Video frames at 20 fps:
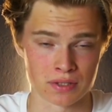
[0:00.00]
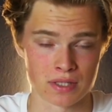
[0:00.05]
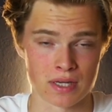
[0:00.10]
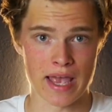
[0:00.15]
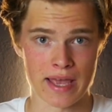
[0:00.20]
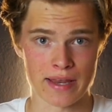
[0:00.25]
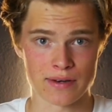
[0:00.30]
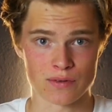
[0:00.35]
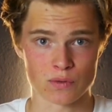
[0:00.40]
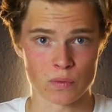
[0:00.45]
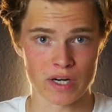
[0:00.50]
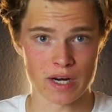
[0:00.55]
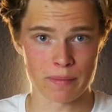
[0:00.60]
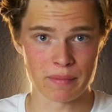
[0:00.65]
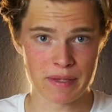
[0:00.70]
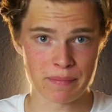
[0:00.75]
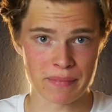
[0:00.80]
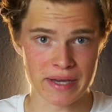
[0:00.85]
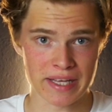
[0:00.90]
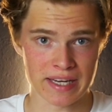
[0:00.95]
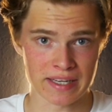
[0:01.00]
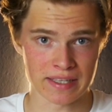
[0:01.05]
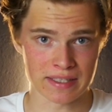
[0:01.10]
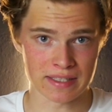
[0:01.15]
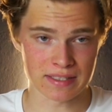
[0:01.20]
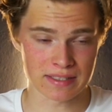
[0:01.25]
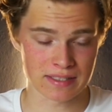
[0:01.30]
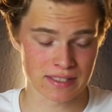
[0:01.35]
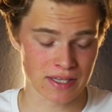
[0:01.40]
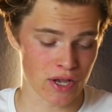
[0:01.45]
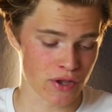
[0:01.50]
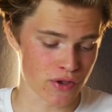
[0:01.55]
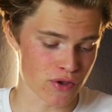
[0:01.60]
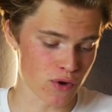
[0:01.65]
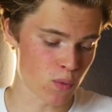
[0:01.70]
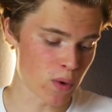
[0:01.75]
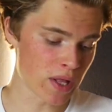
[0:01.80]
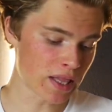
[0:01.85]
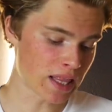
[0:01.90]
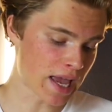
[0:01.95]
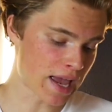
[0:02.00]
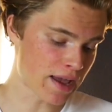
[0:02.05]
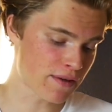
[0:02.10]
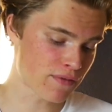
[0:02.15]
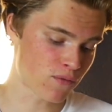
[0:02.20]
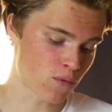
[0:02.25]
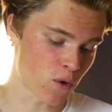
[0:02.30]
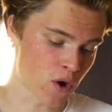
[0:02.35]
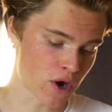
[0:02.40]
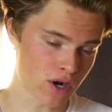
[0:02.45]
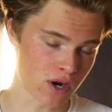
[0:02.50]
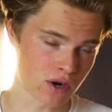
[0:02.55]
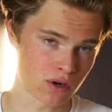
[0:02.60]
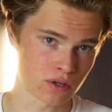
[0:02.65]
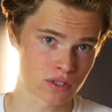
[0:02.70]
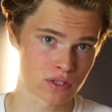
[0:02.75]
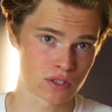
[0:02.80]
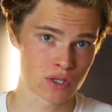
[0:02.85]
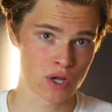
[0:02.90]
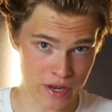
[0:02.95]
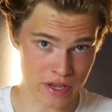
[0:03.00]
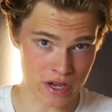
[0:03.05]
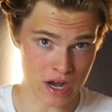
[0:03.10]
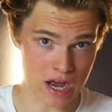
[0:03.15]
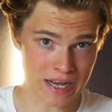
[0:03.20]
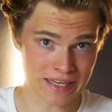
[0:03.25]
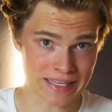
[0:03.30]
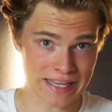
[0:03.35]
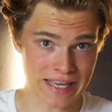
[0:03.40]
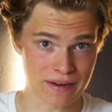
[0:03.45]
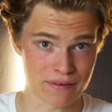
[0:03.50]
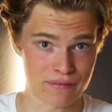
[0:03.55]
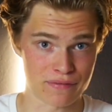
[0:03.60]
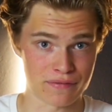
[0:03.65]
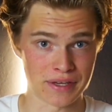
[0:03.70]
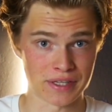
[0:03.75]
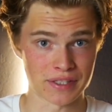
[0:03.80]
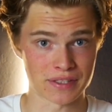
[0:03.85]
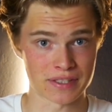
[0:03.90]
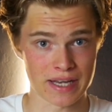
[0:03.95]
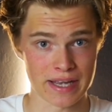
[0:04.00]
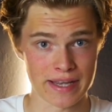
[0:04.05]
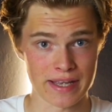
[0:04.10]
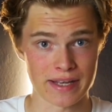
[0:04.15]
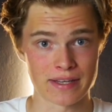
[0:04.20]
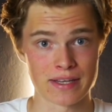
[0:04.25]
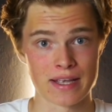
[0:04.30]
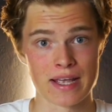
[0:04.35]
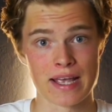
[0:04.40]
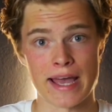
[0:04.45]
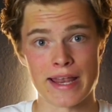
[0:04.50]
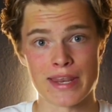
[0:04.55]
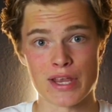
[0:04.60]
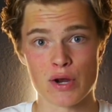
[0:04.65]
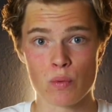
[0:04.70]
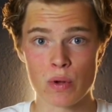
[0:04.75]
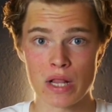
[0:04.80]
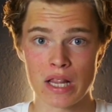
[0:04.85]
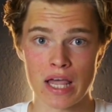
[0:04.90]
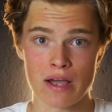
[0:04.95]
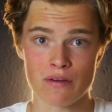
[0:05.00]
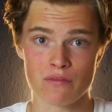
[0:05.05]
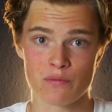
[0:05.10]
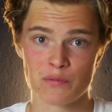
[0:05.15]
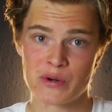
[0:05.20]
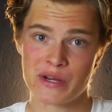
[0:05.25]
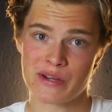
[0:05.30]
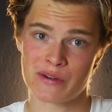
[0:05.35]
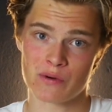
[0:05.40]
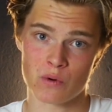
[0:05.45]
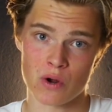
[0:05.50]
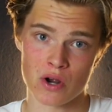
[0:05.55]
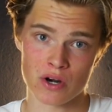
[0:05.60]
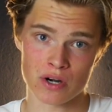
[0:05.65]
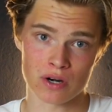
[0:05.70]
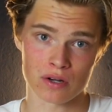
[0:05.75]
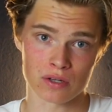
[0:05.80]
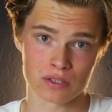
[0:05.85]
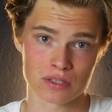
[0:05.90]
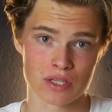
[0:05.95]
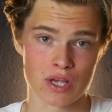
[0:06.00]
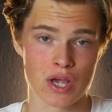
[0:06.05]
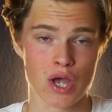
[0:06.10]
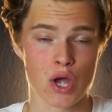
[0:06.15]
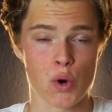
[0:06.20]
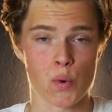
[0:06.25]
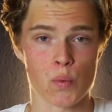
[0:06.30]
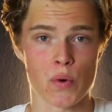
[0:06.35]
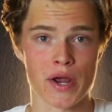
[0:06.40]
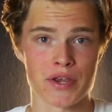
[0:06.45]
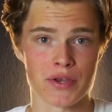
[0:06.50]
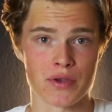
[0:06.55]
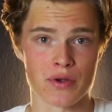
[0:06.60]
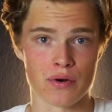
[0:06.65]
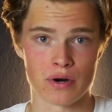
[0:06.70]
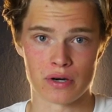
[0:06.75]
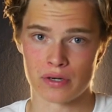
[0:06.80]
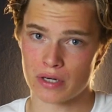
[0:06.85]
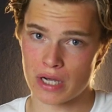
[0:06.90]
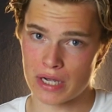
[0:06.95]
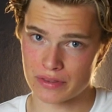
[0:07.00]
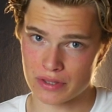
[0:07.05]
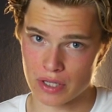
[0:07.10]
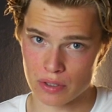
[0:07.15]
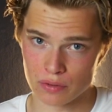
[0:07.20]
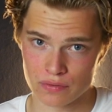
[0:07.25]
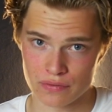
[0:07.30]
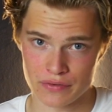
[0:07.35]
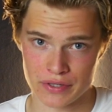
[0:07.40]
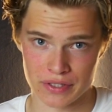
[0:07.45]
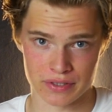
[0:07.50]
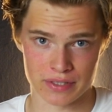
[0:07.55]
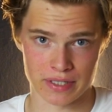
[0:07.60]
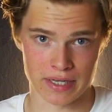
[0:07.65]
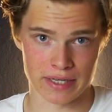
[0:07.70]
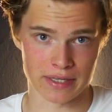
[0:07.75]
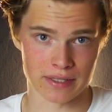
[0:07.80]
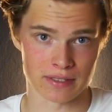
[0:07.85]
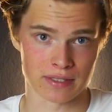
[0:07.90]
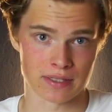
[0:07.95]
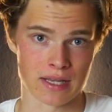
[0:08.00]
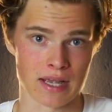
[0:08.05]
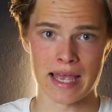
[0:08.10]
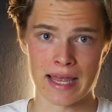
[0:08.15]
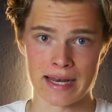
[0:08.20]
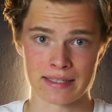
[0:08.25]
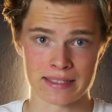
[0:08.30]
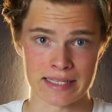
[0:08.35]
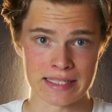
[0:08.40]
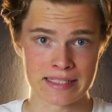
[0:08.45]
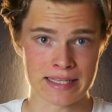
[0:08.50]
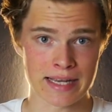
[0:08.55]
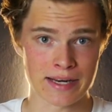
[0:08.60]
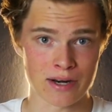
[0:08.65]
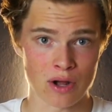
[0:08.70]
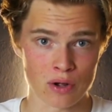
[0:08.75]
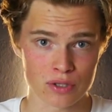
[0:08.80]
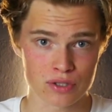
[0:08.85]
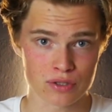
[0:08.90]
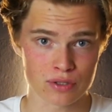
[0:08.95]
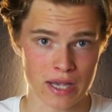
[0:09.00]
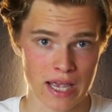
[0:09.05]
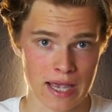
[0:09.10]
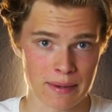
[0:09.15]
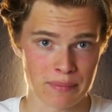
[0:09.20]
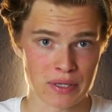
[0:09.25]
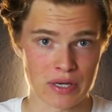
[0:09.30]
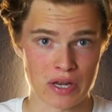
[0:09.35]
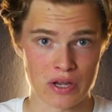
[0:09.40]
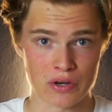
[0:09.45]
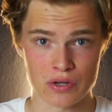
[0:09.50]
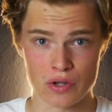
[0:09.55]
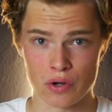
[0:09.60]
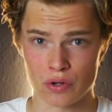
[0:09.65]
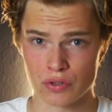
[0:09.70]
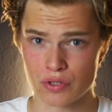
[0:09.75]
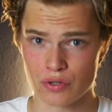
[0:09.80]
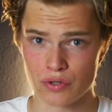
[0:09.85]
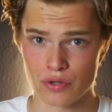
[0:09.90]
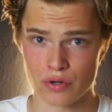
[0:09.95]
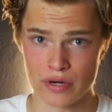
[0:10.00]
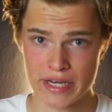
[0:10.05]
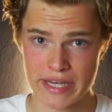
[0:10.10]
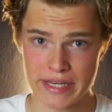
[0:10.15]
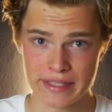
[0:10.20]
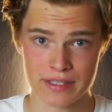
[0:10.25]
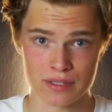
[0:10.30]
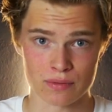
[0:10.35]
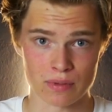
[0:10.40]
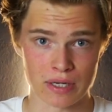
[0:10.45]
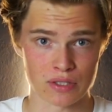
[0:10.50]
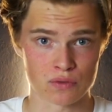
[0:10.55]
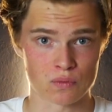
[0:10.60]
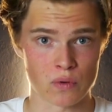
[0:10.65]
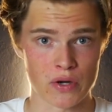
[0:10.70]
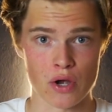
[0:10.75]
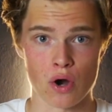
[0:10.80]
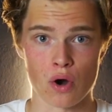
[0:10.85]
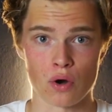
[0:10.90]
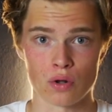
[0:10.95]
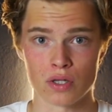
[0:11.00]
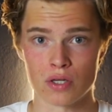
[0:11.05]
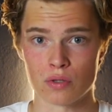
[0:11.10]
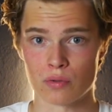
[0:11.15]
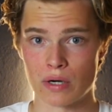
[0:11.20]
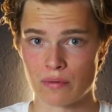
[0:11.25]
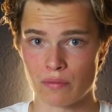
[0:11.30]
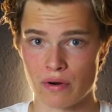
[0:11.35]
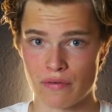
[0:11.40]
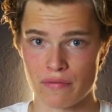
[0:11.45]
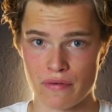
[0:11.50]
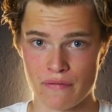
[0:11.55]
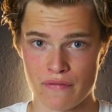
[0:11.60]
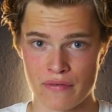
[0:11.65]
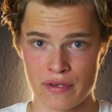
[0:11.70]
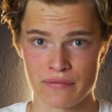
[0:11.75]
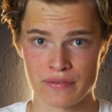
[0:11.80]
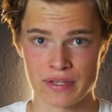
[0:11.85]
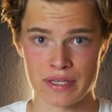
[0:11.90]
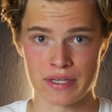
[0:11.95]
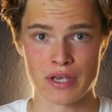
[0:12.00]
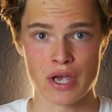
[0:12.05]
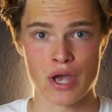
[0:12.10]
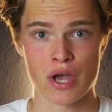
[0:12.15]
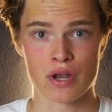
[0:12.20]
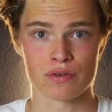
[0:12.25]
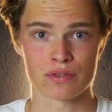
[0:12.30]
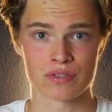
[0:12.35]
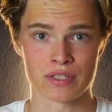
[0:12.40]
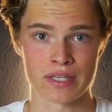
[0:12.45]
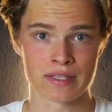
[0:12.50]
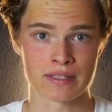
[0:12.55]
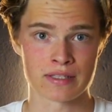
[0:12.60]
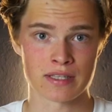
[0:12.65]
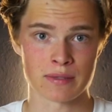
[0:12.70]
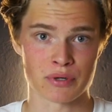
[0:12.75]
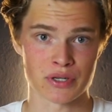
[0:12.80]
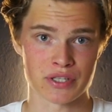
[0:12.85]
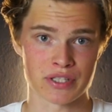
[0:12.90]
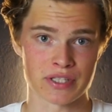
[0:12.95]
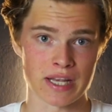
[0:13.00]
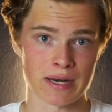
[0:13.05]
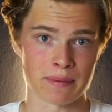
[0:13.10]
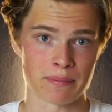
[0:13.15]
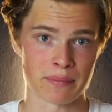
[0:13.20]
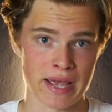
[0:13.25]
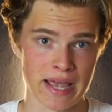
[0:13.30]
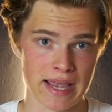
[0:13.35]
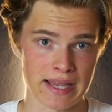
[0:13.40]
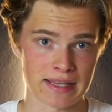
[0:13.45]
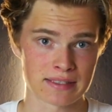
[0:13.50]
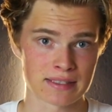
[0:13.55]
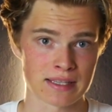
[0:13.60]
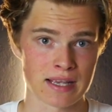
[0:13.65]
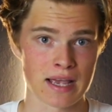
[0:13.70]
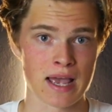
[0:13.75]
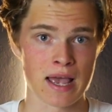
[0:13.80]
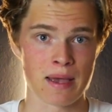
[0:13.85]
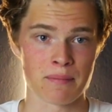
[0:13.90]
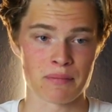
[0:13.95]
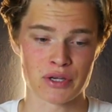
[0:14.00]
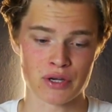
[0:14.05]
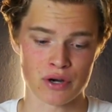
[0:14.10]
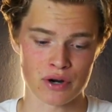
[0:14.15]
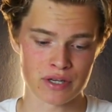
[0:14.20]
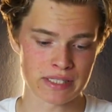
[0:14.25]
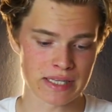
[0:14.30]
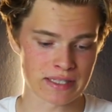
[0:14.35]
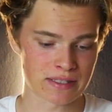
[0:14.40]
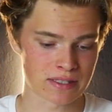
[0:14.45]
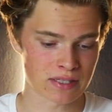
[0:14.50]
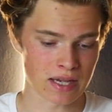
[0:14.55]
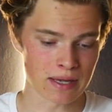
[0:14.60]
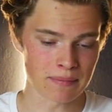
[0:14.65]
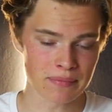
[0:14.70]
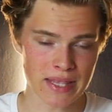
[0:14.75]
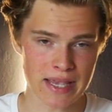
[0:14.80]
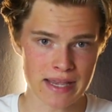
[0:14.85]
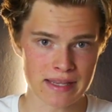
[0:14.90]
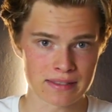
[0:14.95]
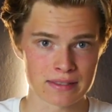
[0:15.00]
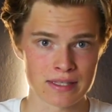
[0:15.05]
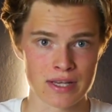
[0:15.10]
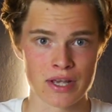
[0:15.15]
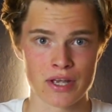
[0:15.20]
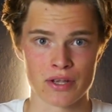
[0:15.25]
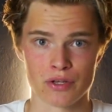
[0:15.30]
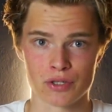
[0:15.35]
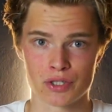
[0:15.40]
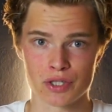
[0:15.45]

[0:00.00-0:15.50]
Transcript: And what I mean by that is, you will have workouts where you feel tired, and you will have workouts where you don't feel tired. And this can also happen onto your easy runs, where you only run with a 50 to 60% pace, because at some days you